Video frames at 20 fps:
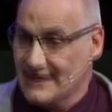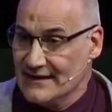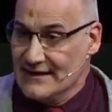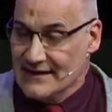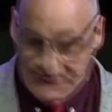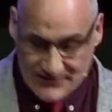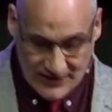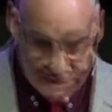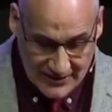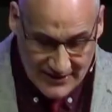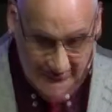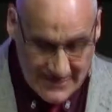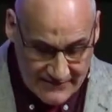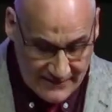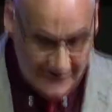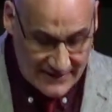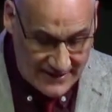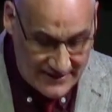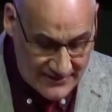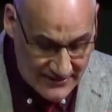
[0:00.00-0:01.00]
that even
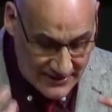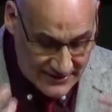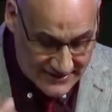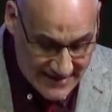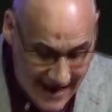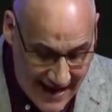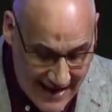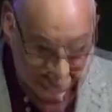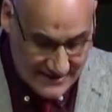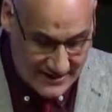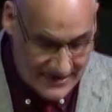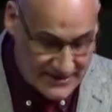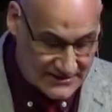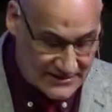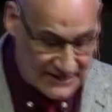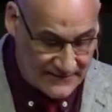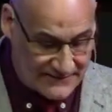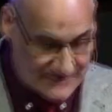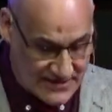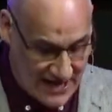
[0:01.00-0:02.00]
in the darkest
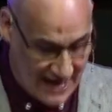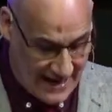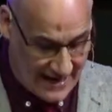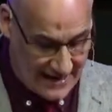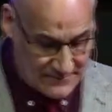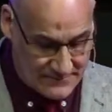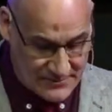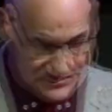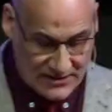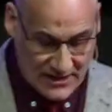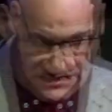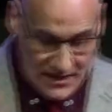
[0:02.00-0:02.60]
of times,